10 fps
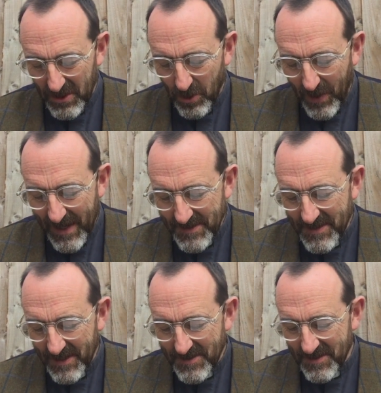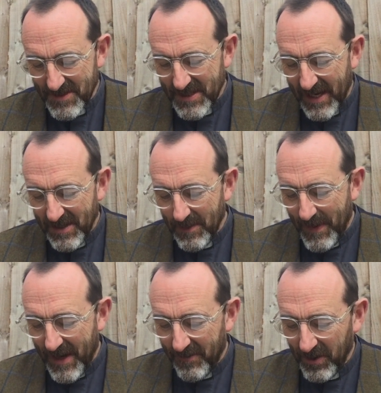Your ancestors ate the manna